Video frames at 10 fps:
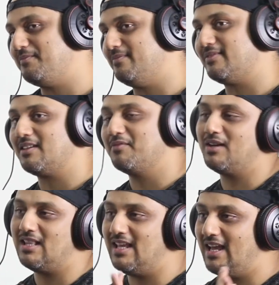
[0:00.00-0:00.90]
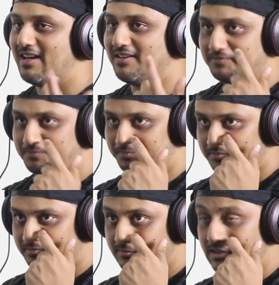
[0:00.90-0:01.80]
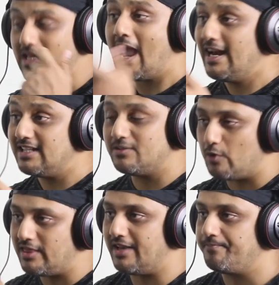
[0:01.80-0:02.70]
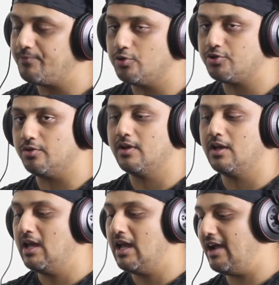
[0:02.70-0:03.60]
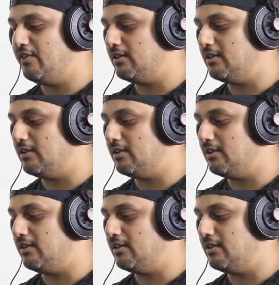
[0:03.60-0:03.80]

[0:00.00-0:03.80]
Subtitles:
But in the end, and this is one thing also, I feel.